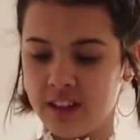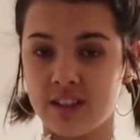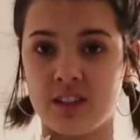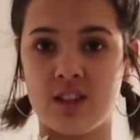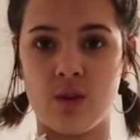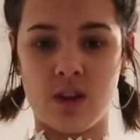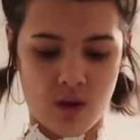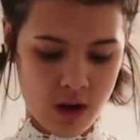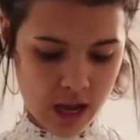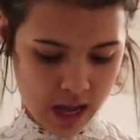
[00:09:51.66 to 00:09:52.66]
It's so
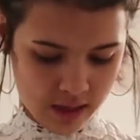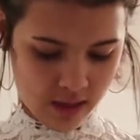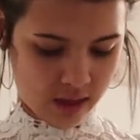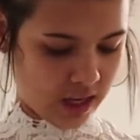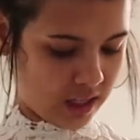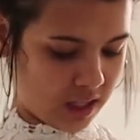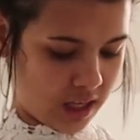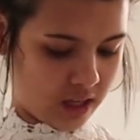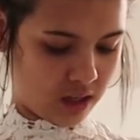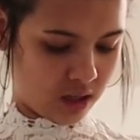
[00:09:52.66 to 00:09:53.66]
cute. And then this
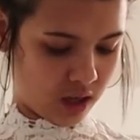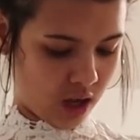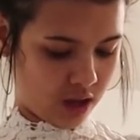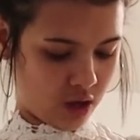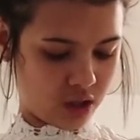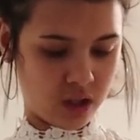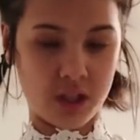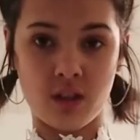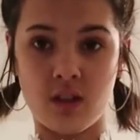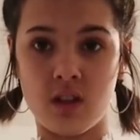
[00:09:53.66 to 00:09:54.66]
is, there's a
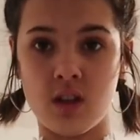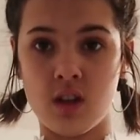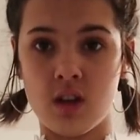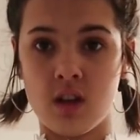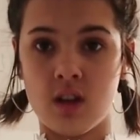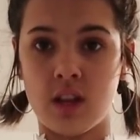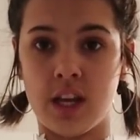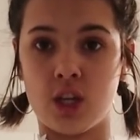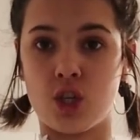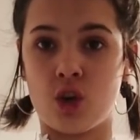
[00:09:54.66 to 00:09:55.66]
little
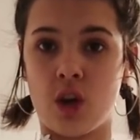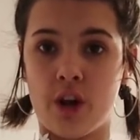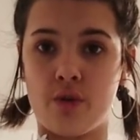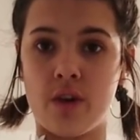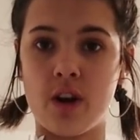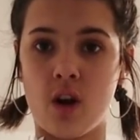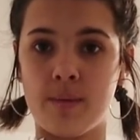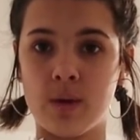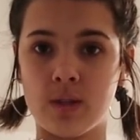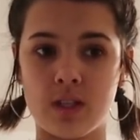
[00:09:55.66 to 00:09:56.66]
like shirt under it
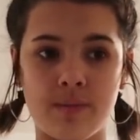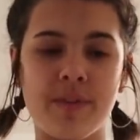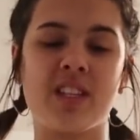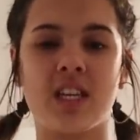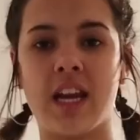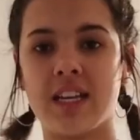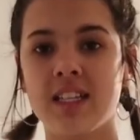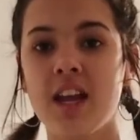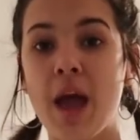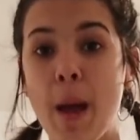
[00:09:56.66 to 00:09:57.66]
almost. It's
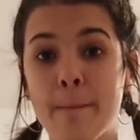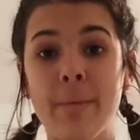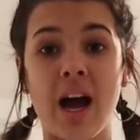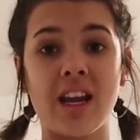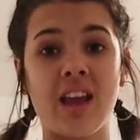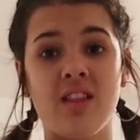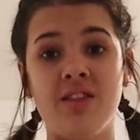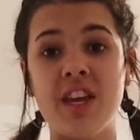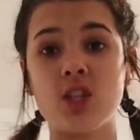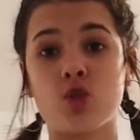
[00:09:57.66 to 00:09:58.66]
connected. But
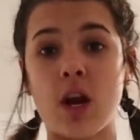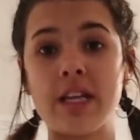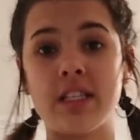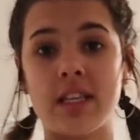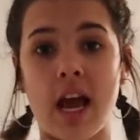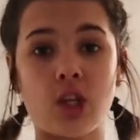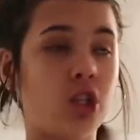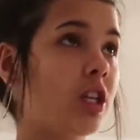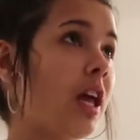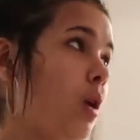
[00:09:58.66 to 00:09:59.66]
this dress is
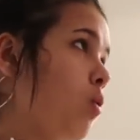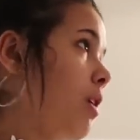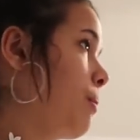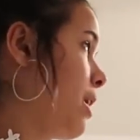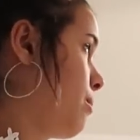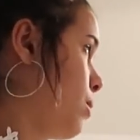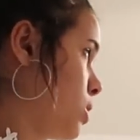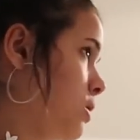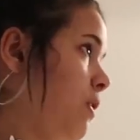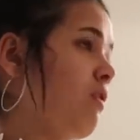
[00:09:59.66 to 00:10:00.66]
actually like one of my
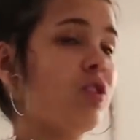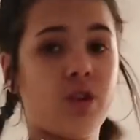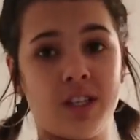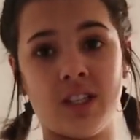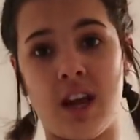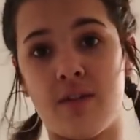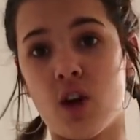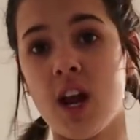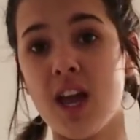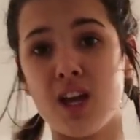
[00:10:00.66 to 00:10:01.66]
most favorite dresses ever.